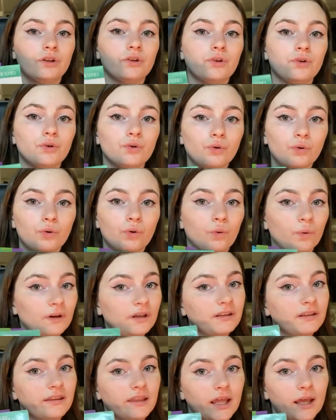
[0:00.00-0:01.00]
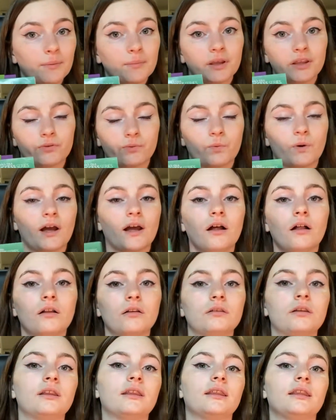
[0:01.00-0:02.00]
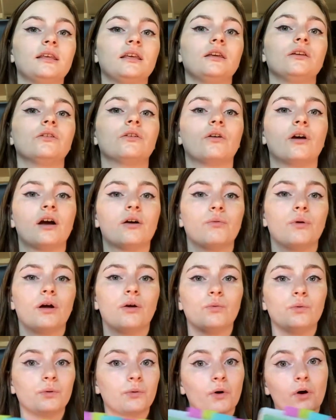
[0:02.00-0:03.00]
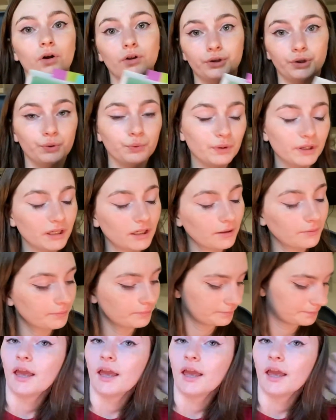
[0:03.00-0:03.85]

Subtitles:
to quiz them as well to see, how well we were all doing.